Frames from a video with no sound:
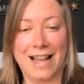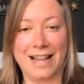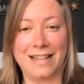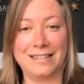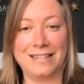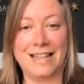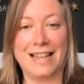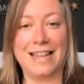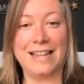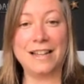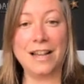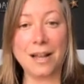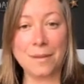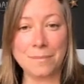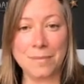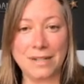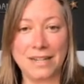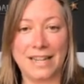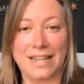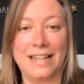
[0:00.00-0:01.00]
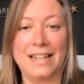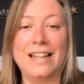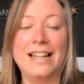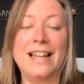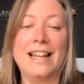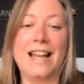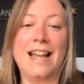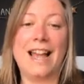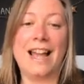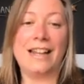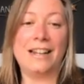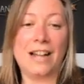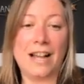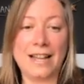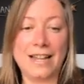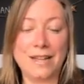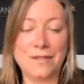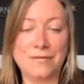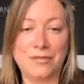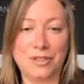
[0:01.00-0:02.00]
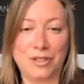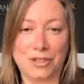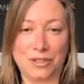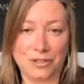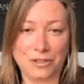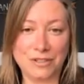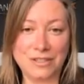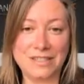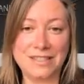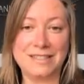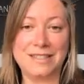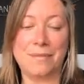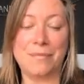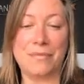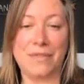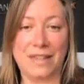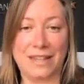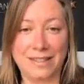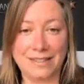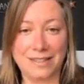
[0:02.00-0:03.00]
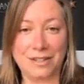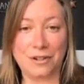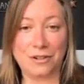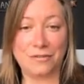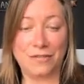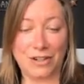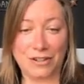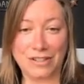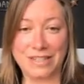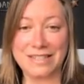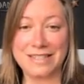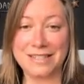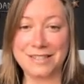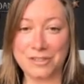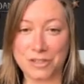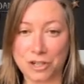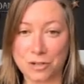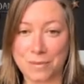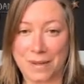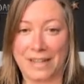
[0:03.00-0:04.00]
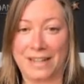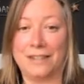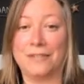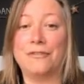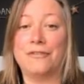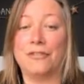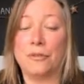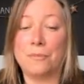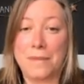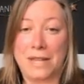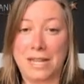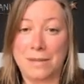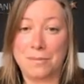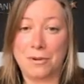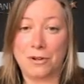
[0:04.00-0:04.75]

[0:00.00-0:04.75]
as a company. And I have learned some things that are very disturbing for me